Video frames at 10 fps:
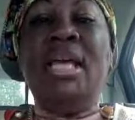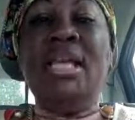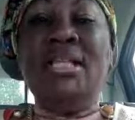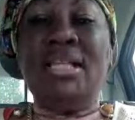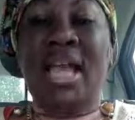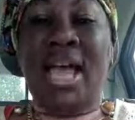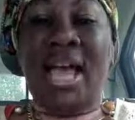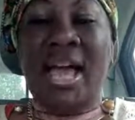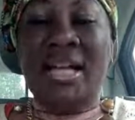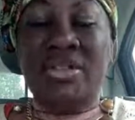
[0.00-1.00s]
is
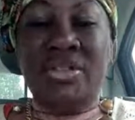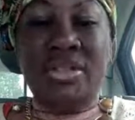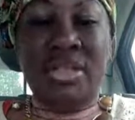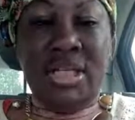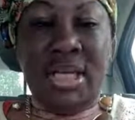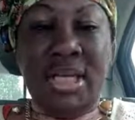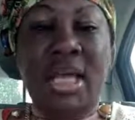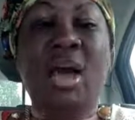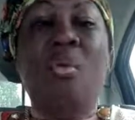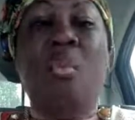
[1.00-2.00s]

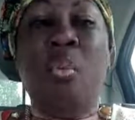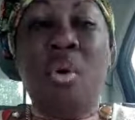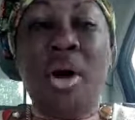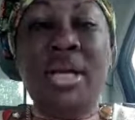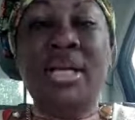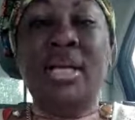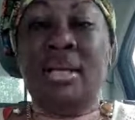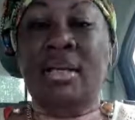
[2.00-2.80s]
actually one